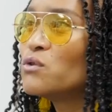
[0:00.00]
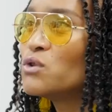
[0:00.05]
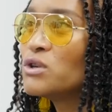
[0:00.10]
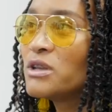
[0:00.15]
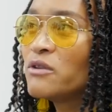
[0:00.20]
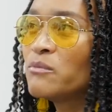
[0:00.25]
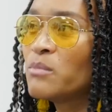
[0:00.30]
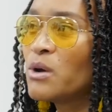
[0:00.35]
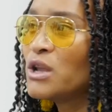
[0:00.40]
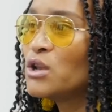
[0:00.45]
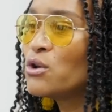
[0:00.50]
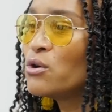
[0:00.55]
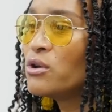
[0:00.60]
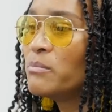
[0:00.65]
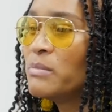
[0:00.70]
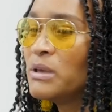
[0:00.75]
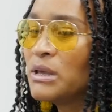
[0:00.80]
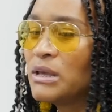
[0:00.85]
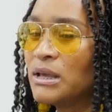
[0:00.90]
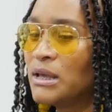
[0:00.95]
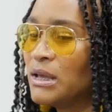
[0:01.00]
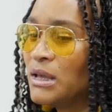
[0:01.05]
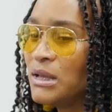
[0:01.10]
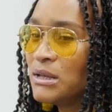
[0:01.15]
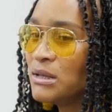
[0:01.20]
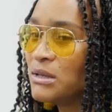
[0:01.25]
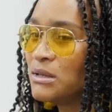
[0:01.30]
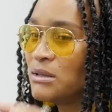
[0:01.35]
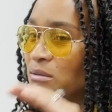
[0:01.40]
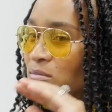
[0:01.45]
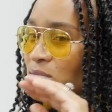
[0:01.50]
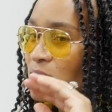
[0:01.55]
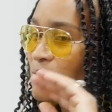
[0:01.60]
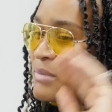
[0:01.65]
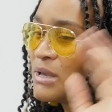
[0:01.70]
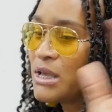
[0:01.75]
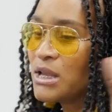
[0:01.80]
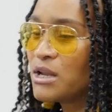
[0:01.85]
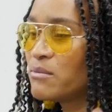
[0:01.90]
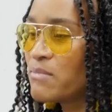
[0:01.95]
Of course, everybody know in
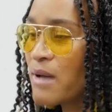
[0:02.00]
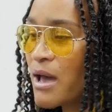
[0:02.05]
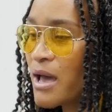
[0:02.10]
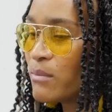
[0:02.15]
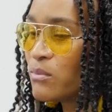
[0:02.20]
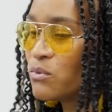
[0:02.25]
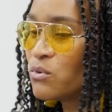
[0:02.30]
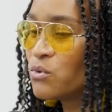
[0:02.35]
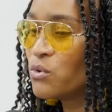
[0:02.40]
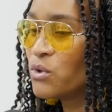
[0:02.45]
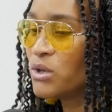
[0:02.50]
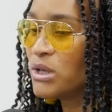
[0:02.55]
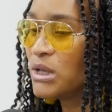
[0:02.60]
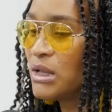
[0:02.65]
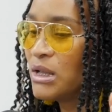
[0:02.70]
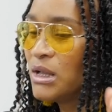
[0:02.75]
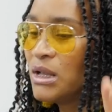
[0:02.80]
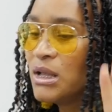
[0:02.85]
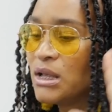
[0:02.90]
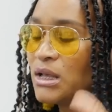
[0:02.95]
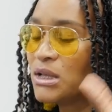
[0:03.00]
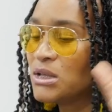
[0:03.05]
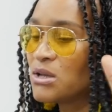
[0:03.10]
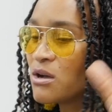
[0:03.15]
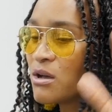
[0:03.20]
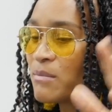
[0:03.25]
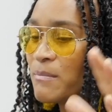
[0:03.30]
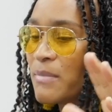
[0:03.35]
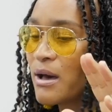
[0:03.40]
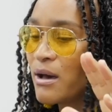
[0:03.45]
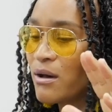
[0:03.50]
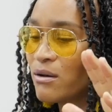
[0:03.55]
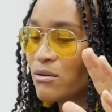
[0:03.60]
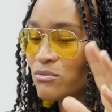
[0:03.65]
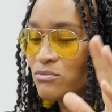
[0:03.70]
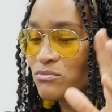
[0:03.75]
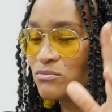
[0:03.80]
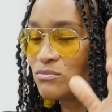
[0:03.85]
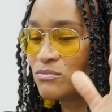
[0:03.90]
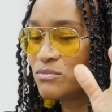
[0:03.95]
the beginning of the Bible, talk
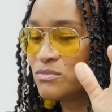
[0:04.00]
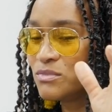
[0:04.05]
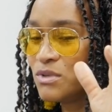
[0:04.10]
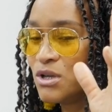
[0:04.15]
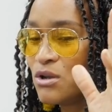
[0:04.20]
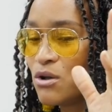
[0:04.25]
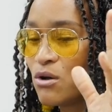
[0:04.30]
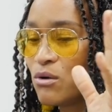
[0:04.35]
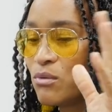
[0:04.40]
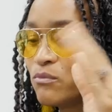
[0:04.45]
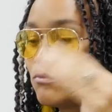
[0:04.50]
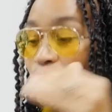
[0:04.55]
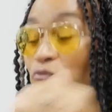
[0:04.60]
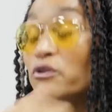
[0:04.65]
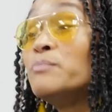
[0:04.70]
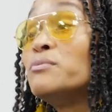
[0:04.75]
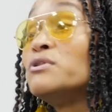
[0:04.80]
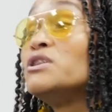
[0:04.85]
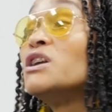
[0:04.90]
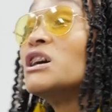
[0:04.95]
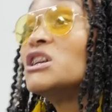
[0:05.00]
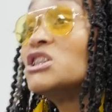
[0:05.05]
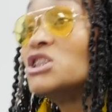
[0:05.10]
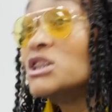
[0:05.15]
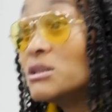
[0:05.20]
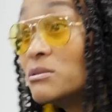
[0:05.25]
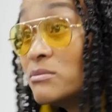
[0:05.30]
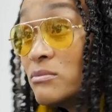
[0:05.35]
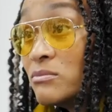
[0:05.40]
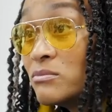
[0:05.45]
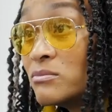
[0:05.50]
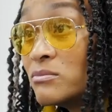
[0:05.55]
about, you know, reproduction.